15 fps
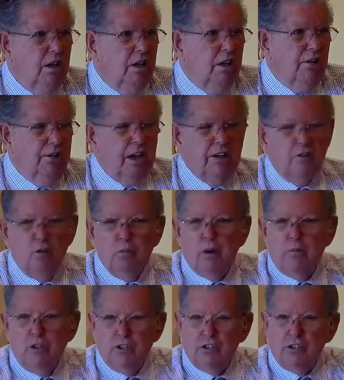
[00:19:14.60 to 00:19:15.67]
In fact, you
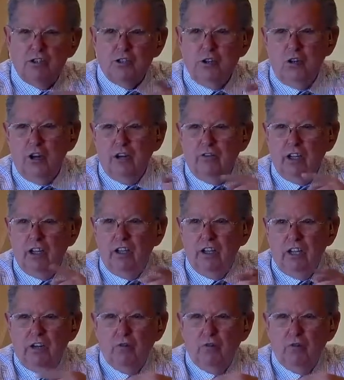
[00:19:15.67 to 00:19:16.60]
remember there's a story of the